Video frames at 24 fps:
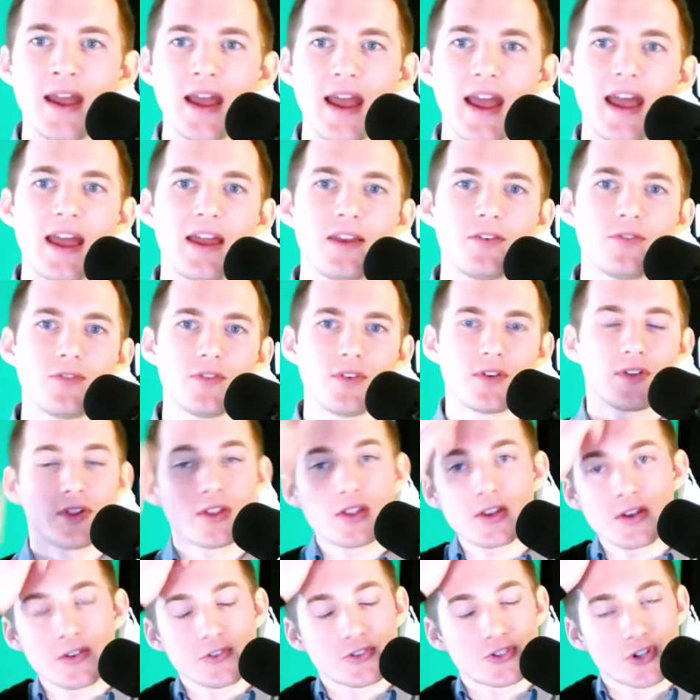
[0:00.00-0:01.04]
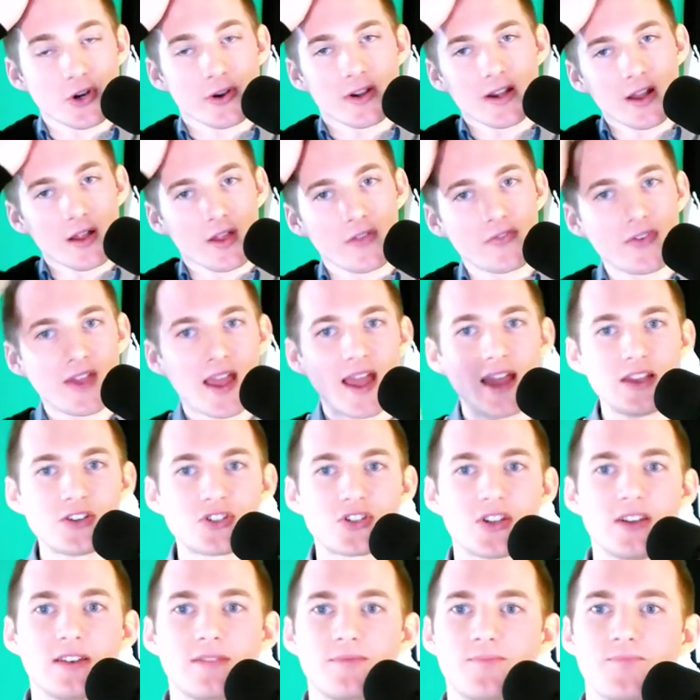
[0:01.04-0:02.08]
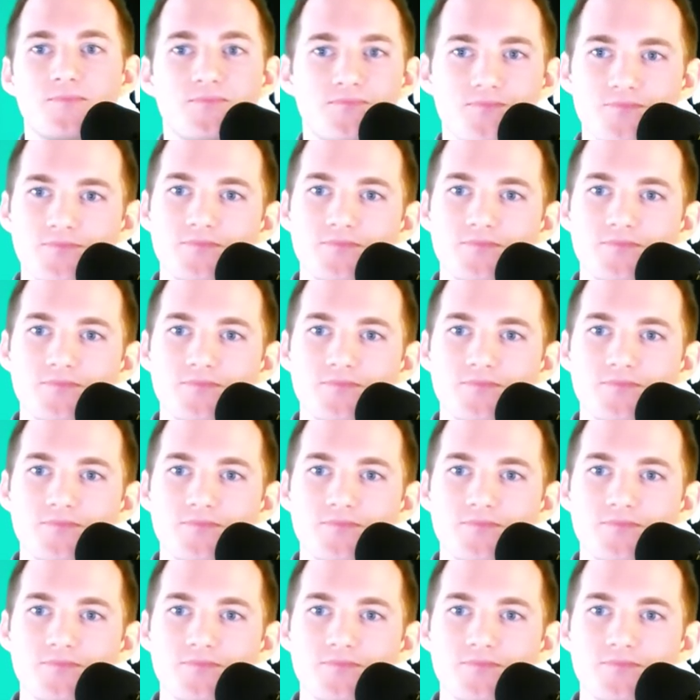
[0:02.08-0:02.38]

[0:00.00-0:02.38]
And the jury nullification,